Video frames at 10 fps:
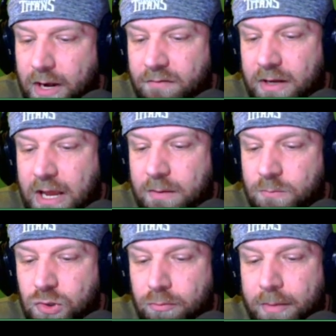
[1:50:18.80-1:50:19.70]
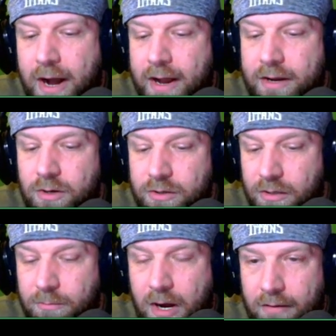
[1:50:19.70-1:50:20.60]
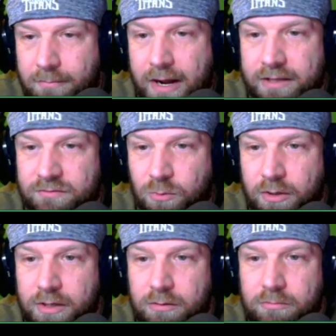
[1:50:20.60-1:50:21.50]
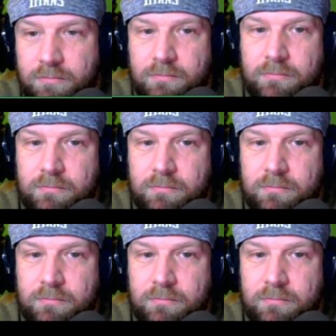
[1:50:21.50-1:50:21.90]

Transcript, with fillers: whatever games you buy or your mom buys for you